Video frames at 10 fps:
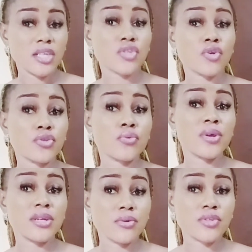the sun
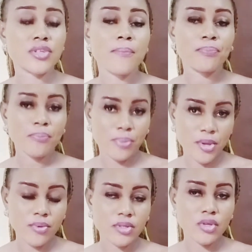during those
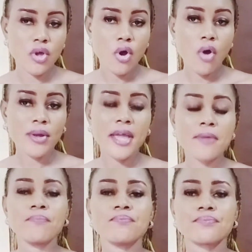periods.
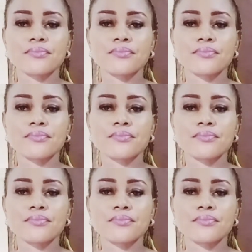Okay.